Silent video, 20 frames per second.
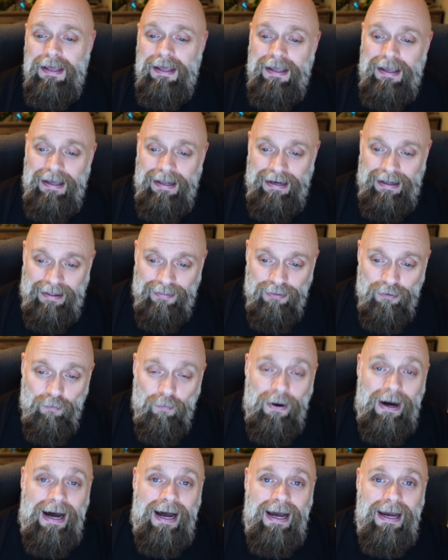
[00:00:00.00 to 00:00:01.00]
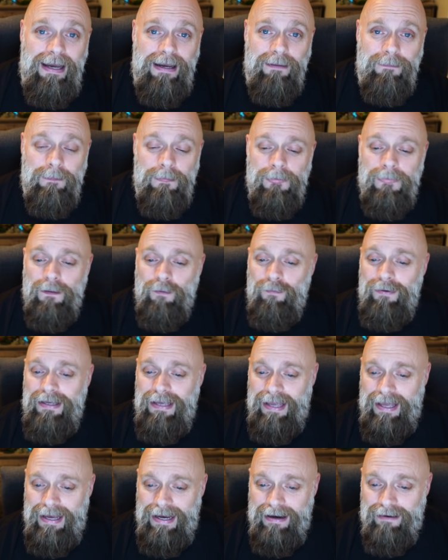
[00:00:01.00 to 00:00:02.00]
And on the y, we
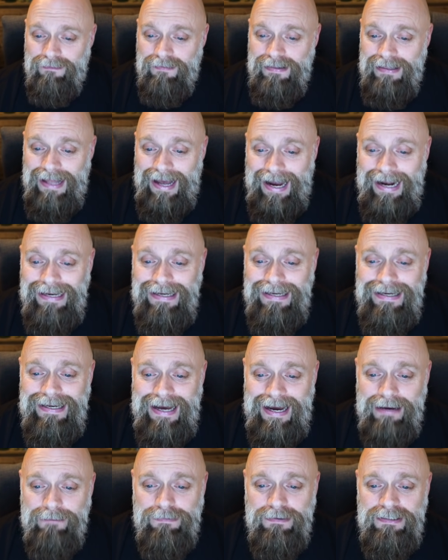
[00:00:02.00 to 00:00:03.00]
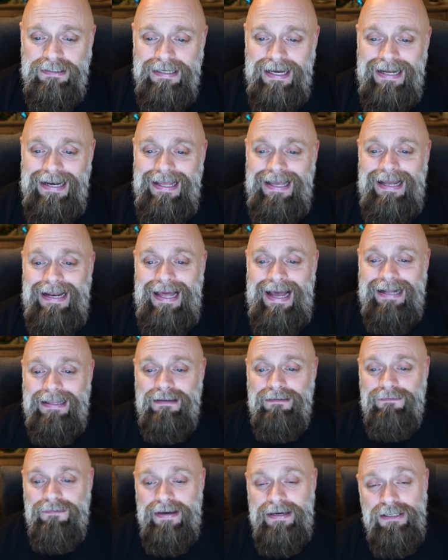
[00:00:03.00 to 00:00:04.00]
have 99%
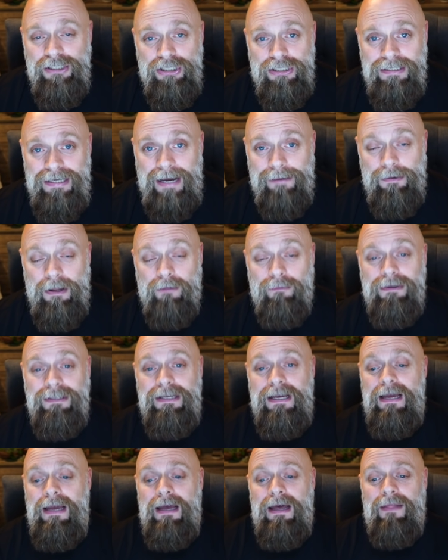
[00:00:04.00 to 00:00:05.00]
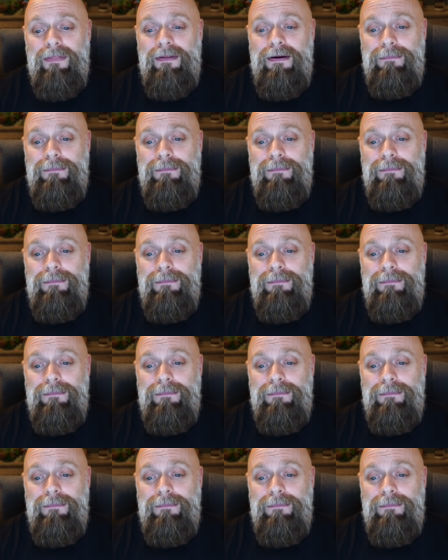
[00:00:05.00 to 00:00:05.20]
inactivation time. In other words, the